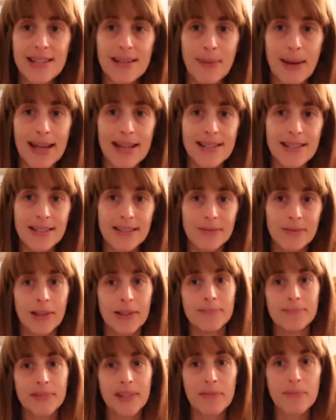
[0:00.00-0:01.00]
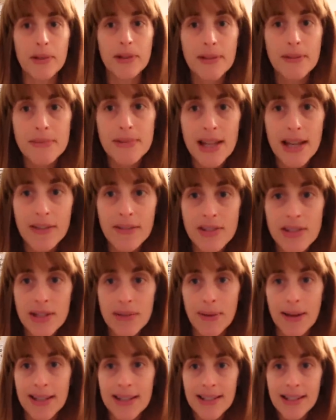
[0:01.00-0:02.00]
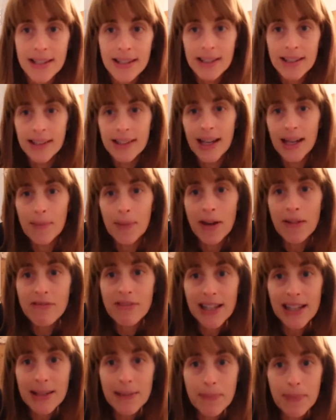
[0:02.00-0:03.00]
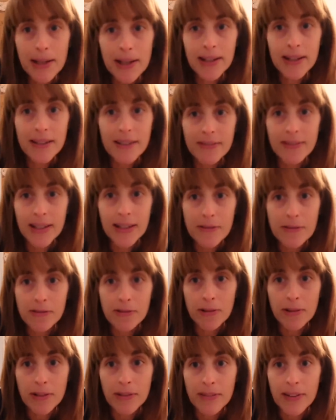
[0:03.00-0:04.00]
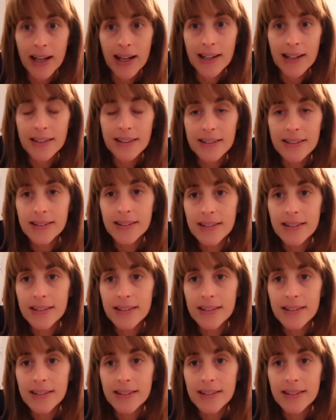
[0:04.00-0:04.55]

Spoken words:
to bed. Well, they put themselves to bed. Am I really blurry for all of that?